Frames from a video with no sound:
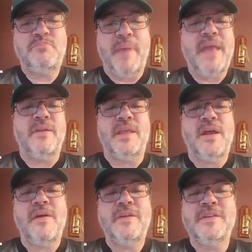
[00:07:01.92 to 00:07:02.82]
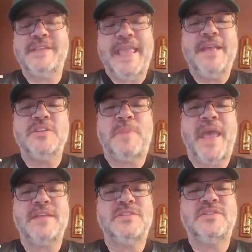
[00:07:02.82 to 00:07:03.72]
better than all those Eagles
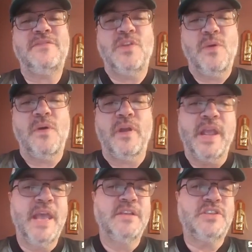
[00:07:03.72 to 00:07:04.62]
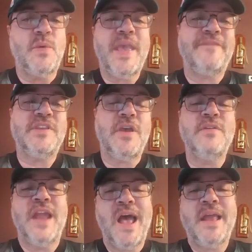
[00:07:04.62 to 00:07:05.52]
passers of yore. So we have to
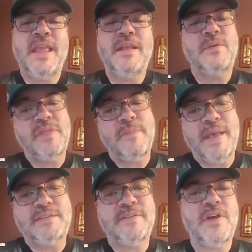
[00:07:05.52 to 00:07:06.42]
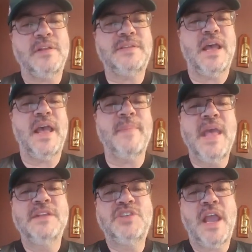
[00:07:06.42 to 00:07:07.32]
go non-Eagle with the best of all
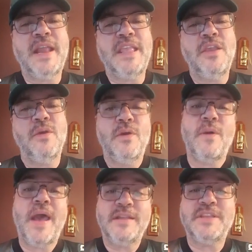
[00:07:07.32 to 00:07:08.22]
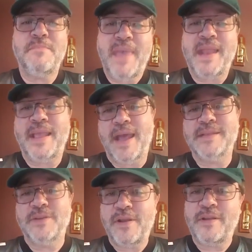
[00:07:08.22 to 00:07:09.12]
time, Johnny U, who I actually met and got
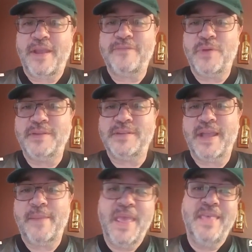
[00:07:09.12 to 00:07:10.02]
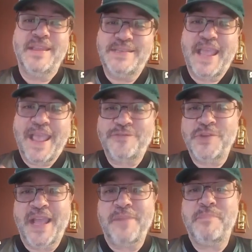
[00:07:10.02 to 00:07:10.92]
his autograph one time the day after
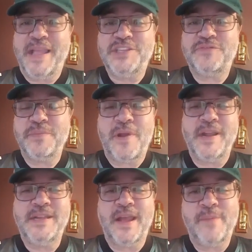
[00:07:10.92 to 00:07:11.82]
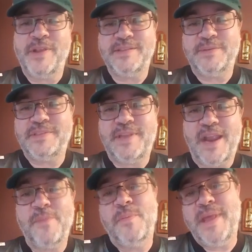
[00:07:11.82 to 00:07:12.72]
he got benched for Marty Domres. That was
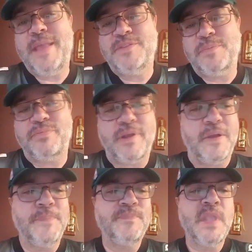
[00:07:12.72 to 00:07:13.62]
terrible, but he was a pro.